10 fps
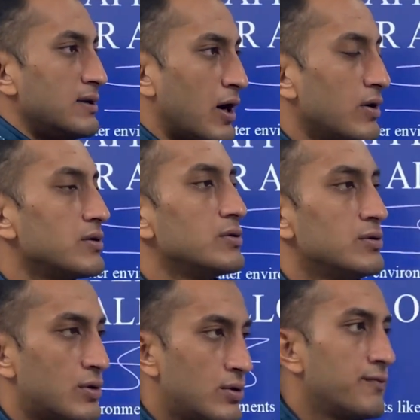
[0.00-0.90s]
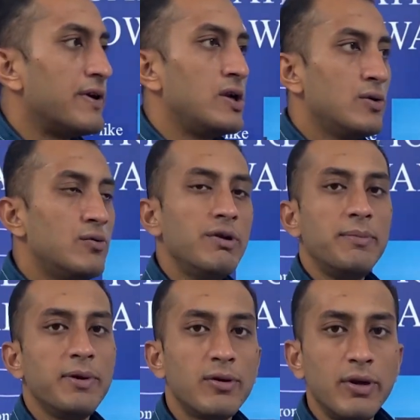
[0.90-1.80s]
Now you know when you
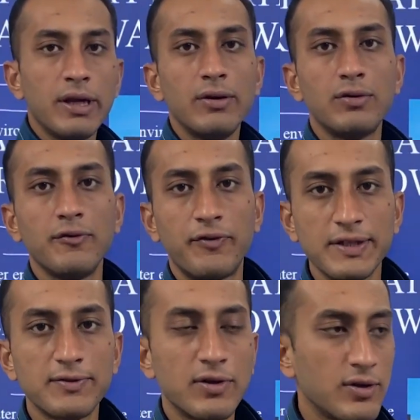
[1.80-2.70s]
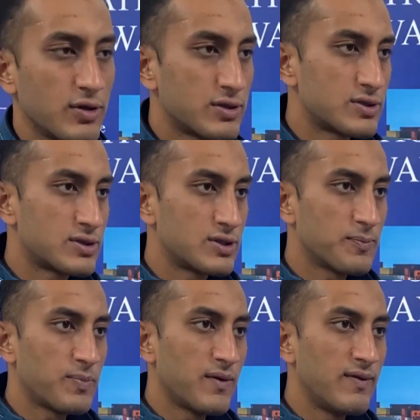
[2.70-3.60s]
will be going into fresh water, your
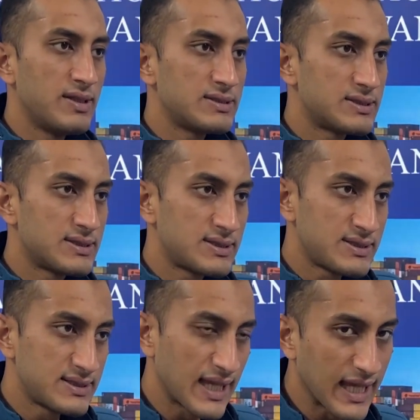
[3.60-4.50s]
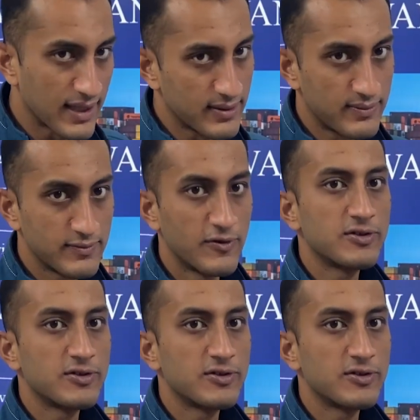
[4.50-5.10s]
ship will sink. Your